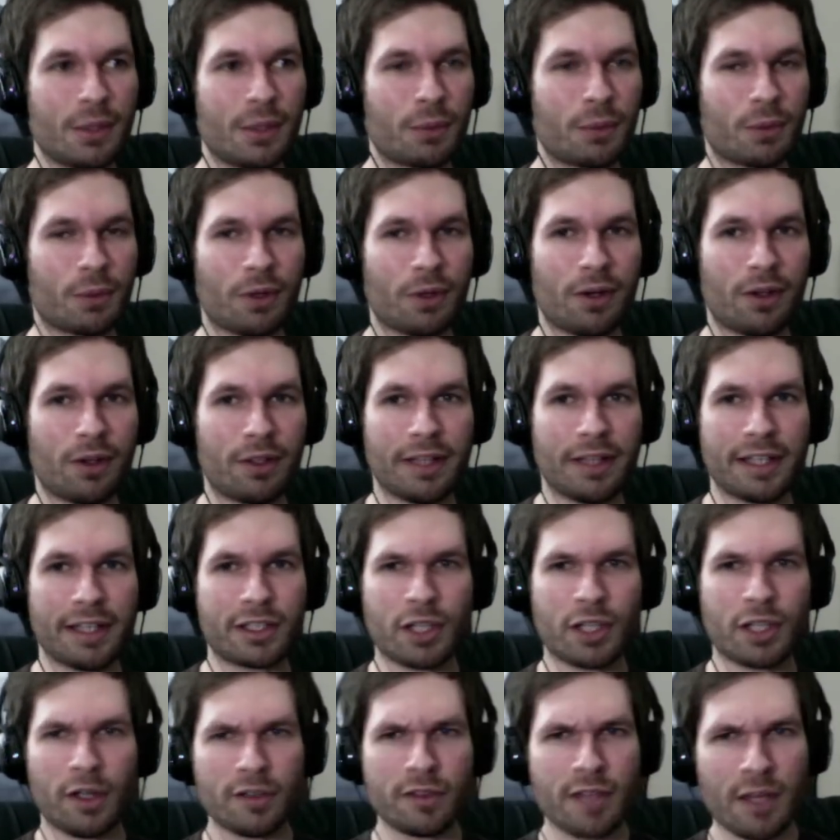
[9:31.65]
We're all
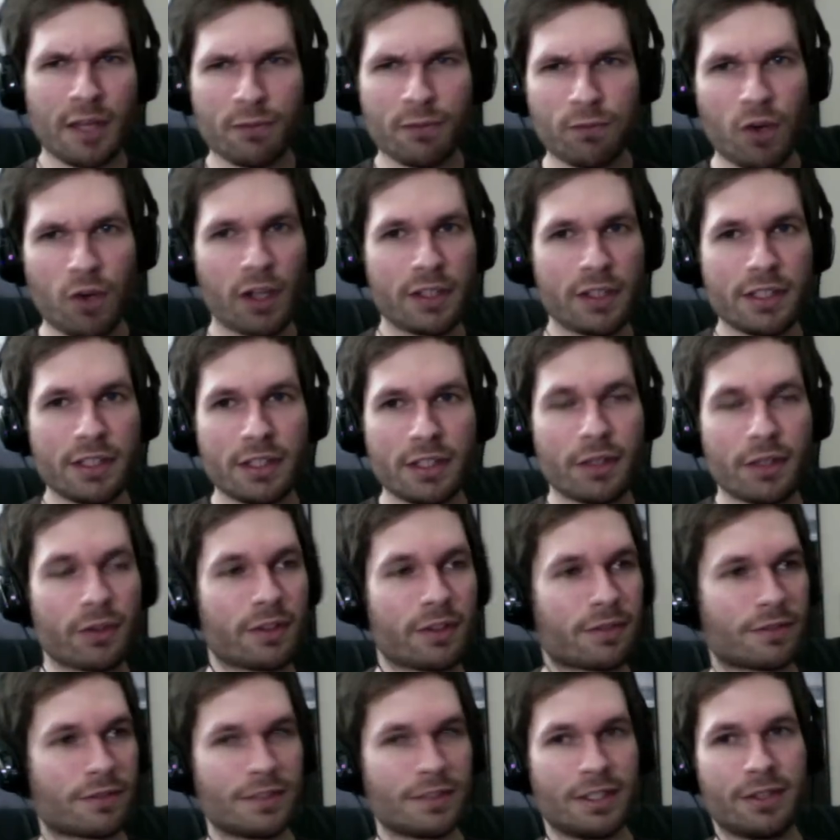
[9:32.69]
like, contact front, you
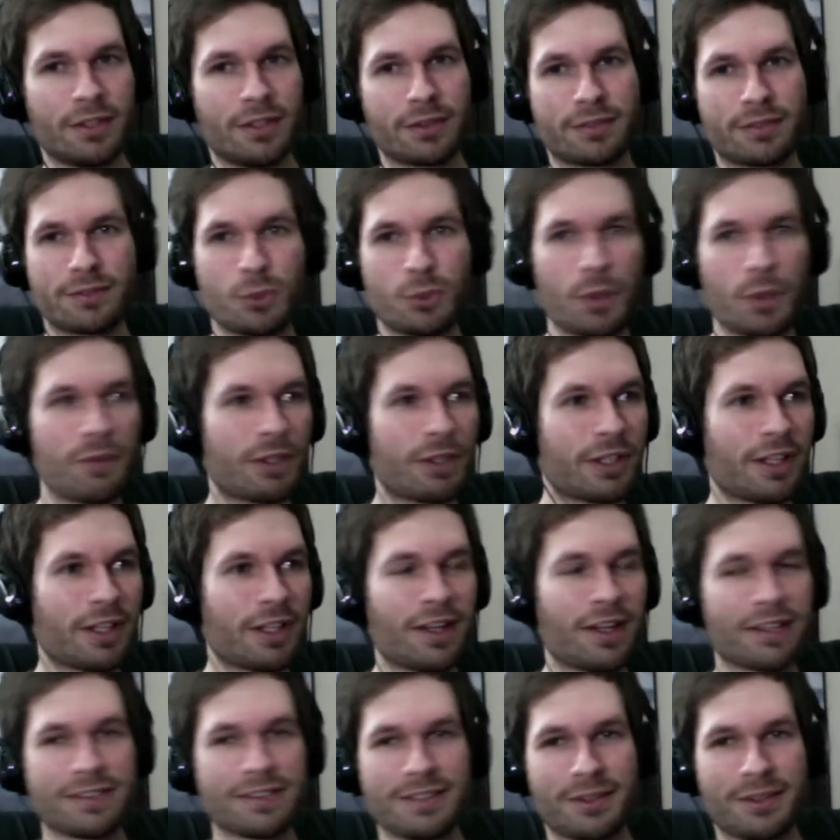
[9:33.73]
know, 12
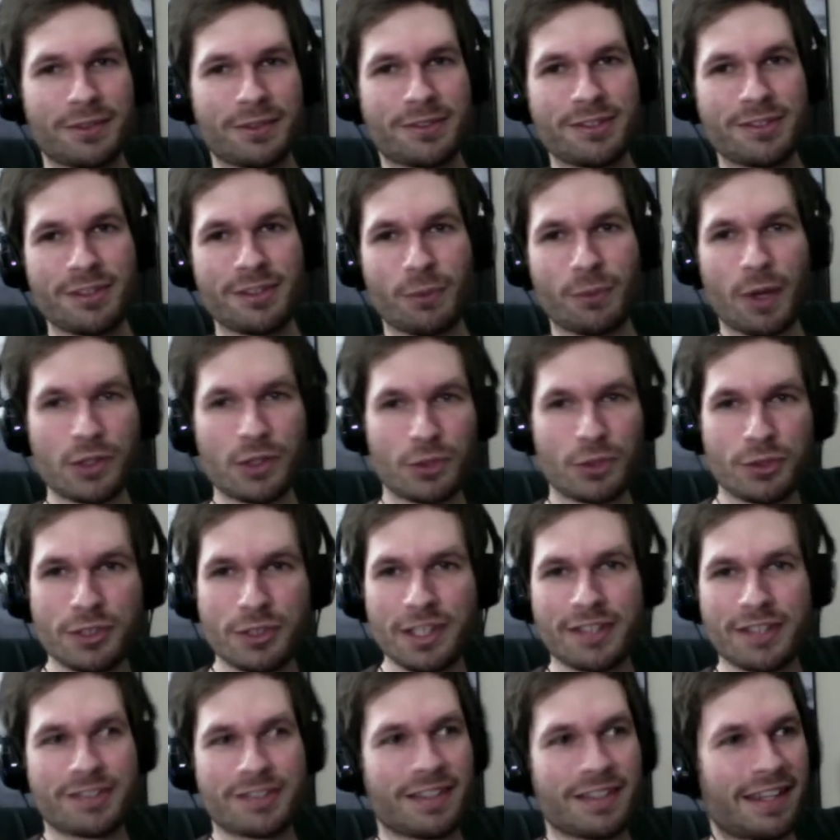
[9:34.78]
o'clock, you know, watch your
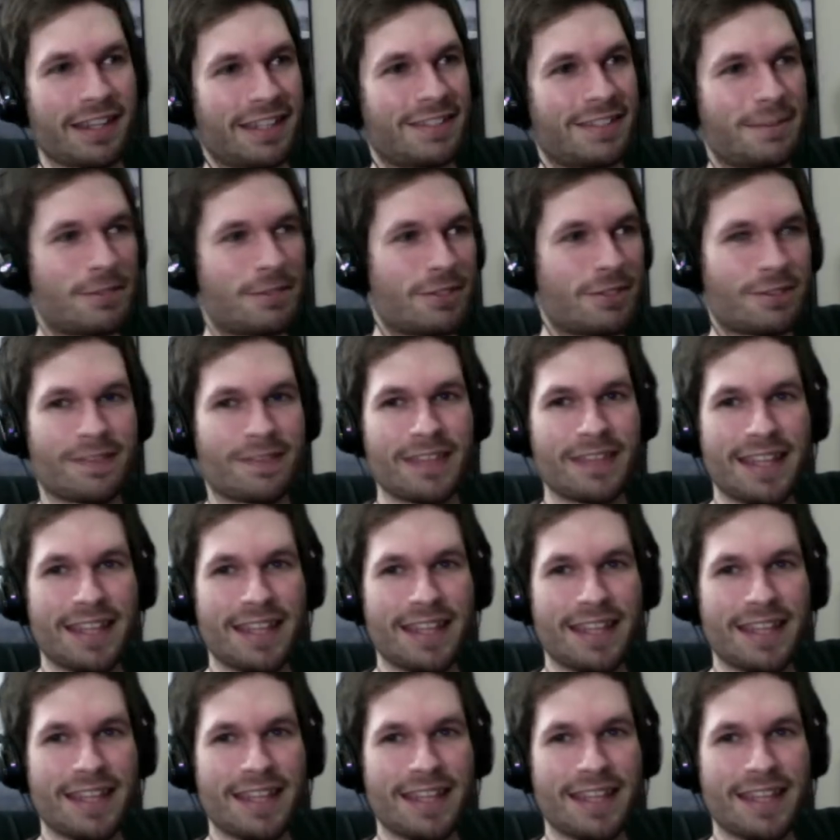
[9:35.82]
six, like just